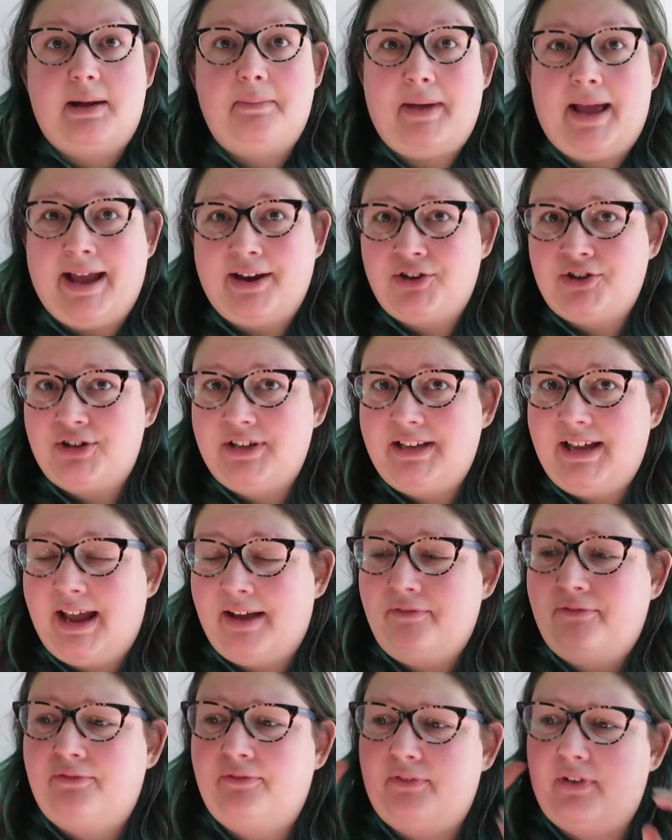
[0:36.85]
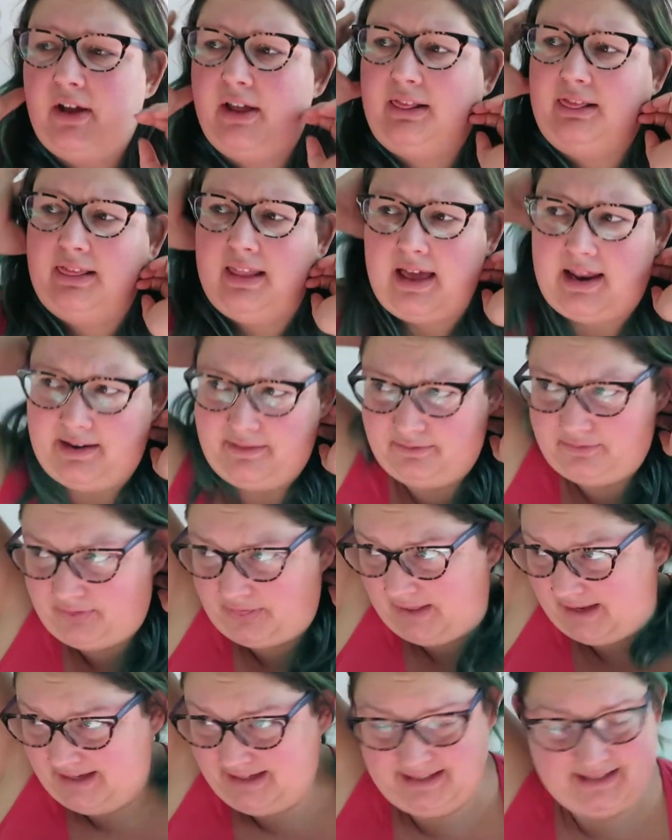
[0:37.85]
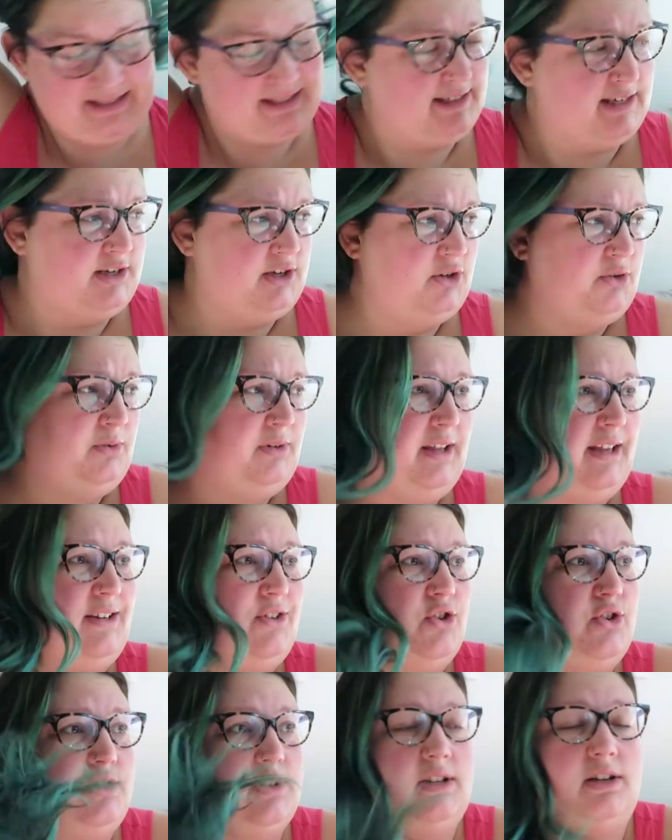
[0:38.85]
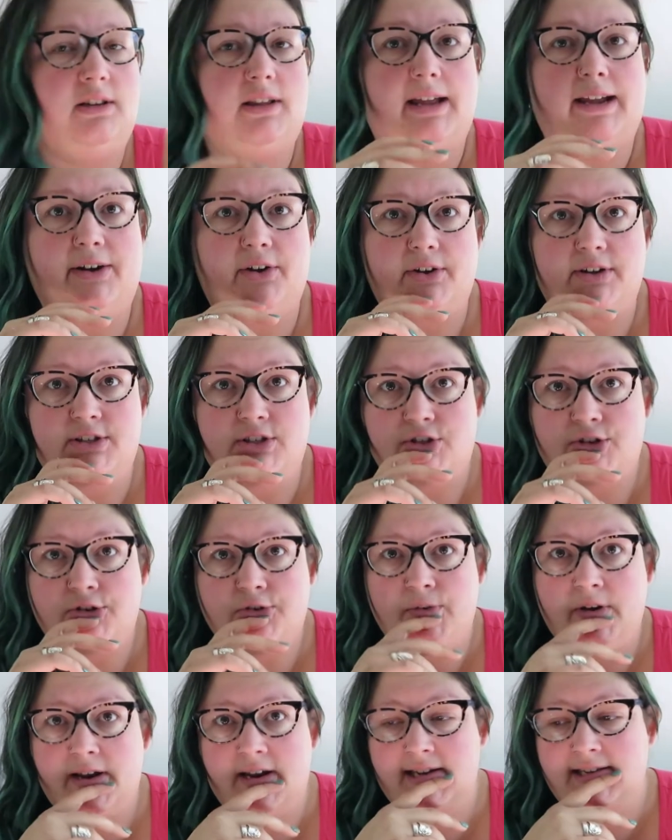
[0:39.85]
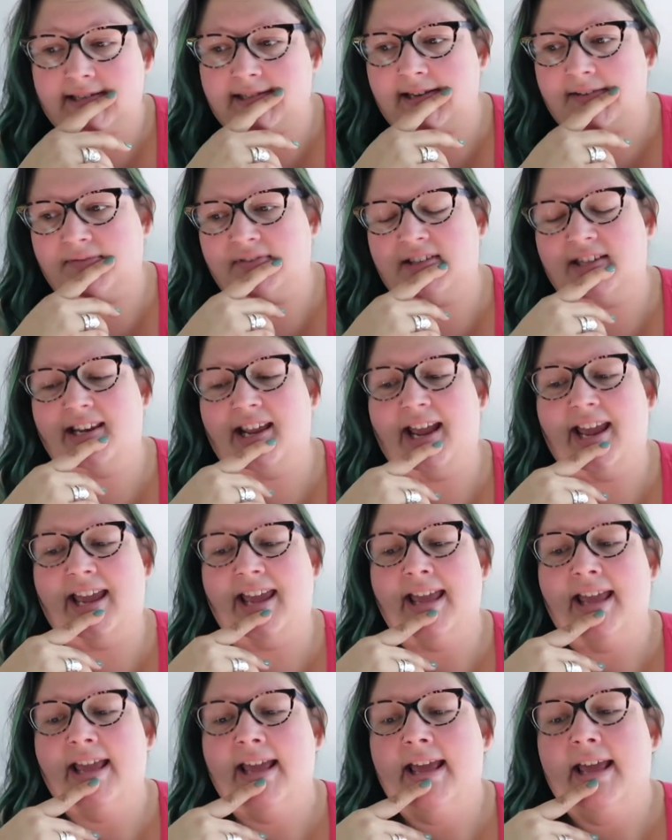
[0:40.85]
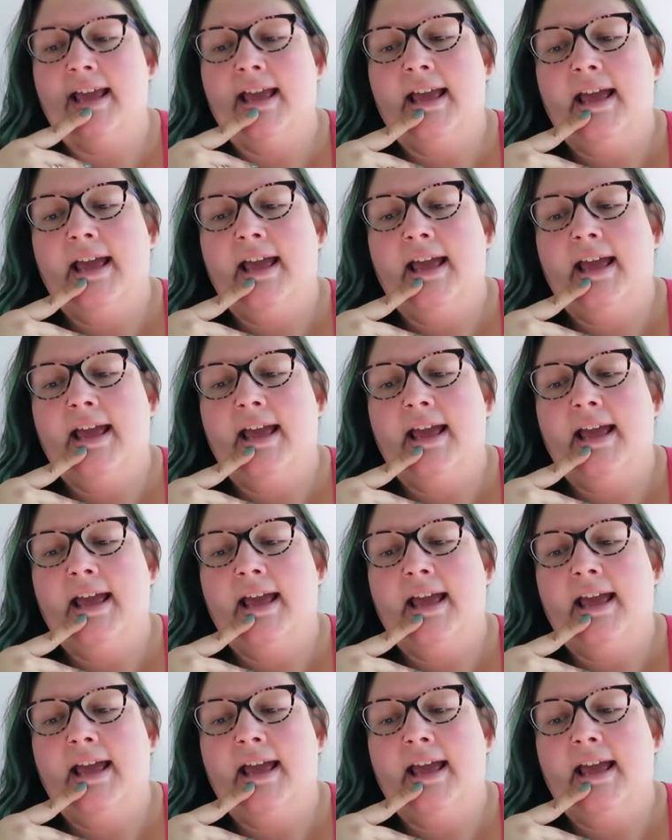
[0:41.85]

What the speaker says: I actually have a lot of things to do and like just little errands to run and stuff today.